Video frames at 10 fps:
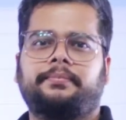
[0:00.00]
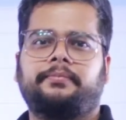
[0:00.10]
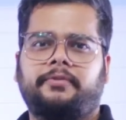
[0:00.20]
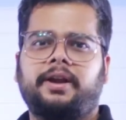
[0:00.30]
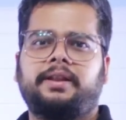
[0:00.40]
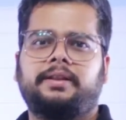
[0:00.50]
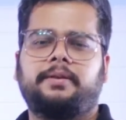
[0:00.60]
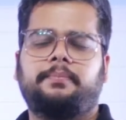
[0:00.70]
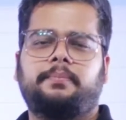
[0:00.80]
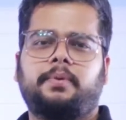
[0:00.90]
Fine.
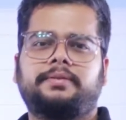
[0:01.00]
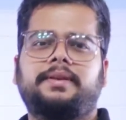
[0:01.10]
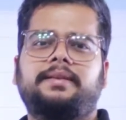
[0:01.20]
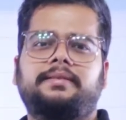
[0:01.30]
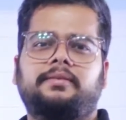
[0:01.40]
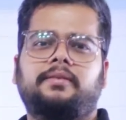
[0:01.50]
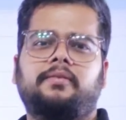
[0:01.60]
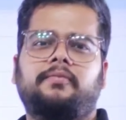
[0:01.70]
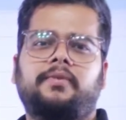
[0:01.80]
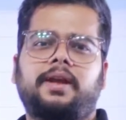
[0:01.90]
The process
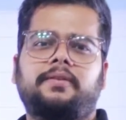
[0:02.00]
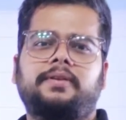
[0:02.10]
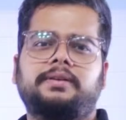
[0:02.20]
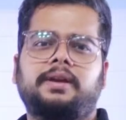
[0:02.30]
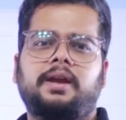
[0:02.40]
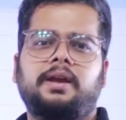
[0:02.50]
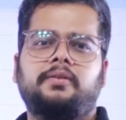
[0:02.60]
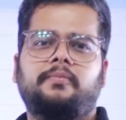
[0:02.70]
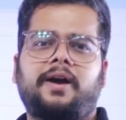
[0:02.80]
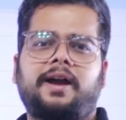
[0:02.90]
via
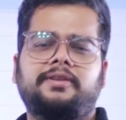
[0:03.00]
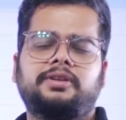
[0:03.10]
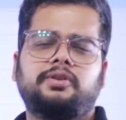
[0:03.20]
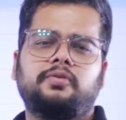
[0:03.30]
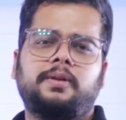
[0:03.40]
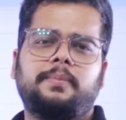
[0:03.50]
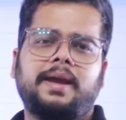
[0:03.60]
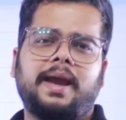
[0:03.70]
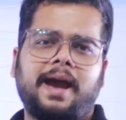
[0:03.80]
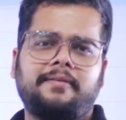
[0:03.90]
which you will be
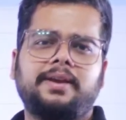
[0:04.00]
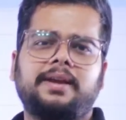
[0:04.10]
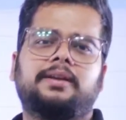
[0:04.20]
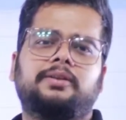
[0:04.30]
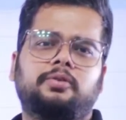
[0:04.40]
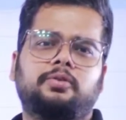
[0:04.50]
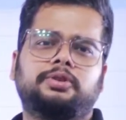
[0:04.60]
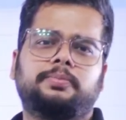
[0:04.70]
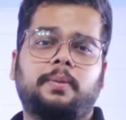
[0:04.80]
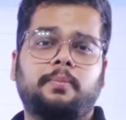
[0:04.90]
having
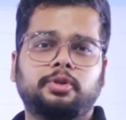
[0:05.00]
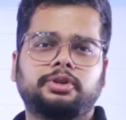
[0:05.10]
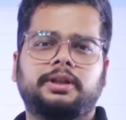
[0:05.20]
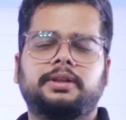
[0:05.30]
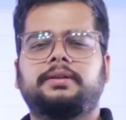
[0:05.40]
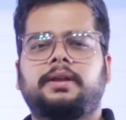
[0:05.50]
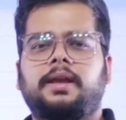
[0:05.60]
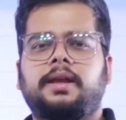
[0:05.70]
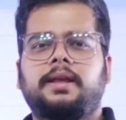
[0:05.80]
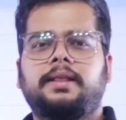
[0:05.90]
those promotions,
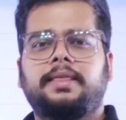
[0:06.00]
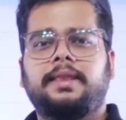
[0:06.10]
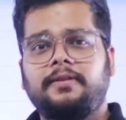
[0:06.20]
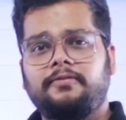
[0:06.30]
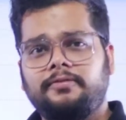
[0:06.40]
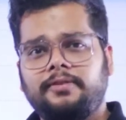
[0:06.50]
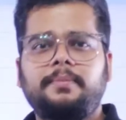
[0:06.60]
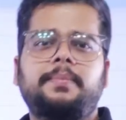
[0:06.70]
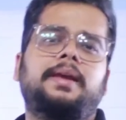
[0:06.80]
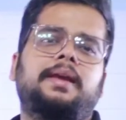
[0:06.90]
they will
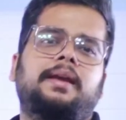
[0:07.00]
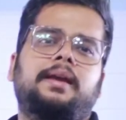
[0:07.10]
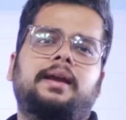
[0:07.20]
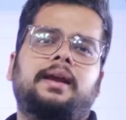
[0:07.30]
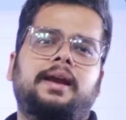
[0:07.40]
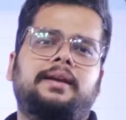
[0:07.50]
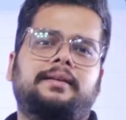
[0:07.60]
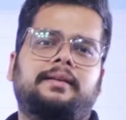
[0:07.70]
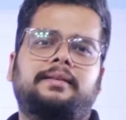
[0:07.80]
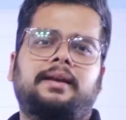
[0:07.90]
be
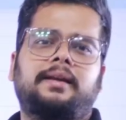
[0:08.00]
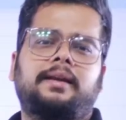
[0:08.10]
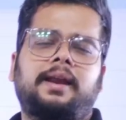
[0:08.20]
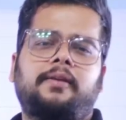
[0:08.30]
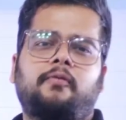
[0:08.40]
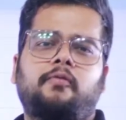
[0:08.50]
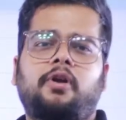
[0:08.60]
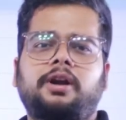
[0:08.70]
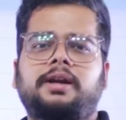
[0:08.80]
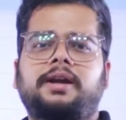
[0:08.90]
interested in
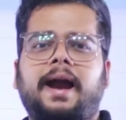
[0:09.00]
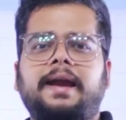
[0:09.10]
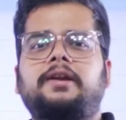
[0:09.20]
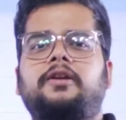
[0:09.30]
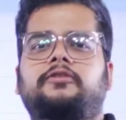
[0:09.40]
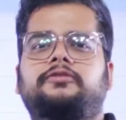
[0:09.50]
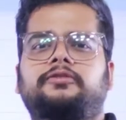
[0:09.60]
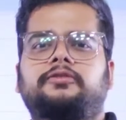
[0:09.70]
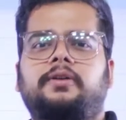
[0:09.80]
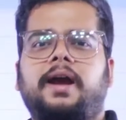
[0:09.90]
what kind of
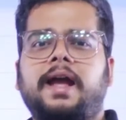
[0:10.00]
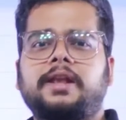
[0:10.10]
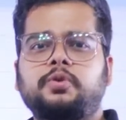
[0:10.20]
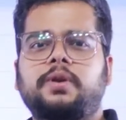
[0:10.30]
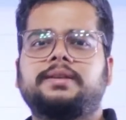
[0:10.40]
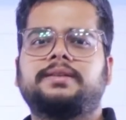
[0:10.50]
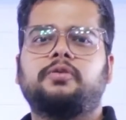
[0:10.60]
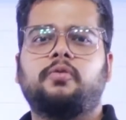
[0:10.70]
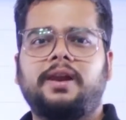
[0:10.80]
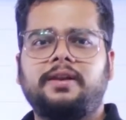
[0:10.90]
educational
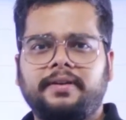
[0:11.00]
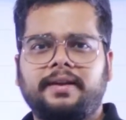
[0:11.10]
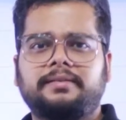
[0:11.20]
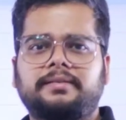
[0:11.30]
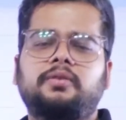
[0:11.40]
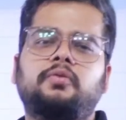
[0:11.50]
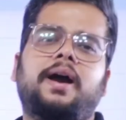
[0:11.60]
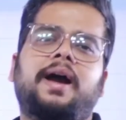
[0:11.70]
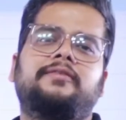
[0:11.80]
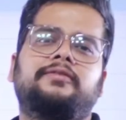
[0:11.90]
qualification you
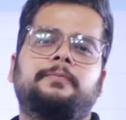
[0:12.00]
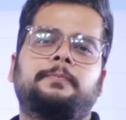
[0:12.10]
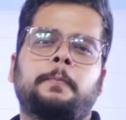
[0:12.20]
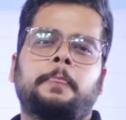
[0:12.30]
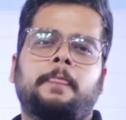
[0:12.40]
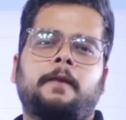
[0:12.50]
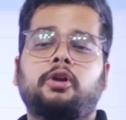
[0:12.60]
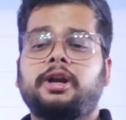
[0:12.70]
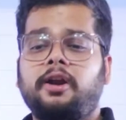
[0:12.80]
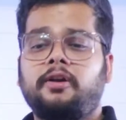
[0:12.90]
have,
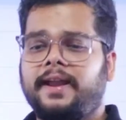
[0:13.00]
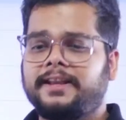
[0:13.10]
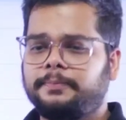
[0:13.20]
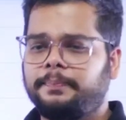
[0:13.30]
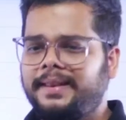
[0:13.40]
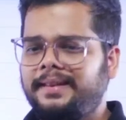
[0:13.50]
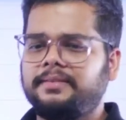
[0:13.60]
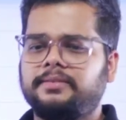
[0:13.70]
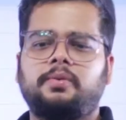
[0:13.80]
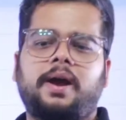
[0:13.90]
what kind of
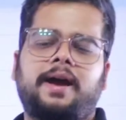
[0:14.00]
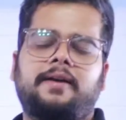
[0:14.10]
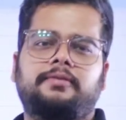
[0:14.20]
experience you have,